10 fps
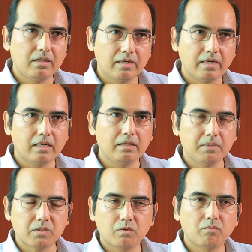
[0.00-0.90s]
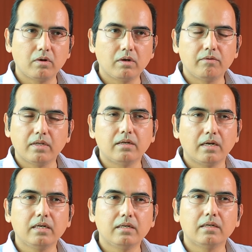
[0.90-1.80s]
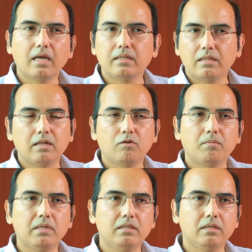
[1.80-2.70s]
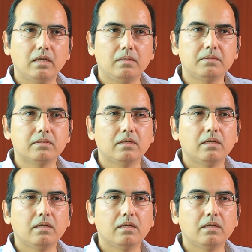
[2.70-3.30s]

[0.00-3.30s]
directly based on what they've done, right? That normally helps.